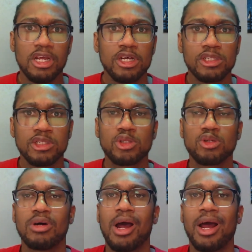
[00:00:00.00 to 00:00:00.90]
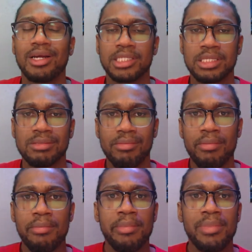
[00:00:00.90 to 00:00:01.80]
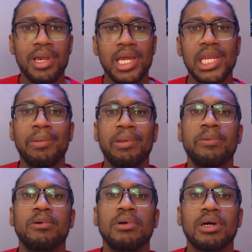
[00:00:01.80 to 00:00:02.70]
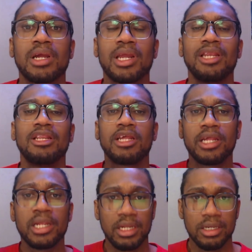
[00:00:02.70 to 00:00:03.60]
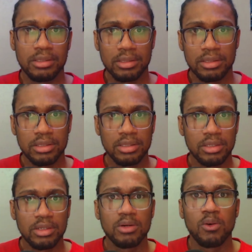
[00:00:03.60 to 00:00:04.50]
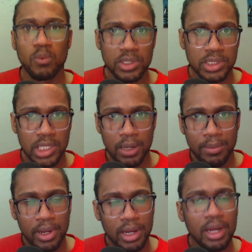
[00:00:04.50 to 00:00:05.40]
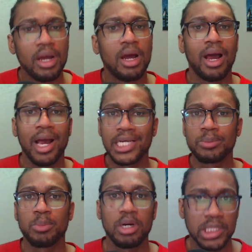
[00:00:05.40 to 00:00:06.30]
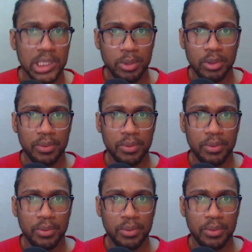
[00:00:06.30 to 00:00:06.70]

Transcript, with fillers: so as many people can hear wisdom as possible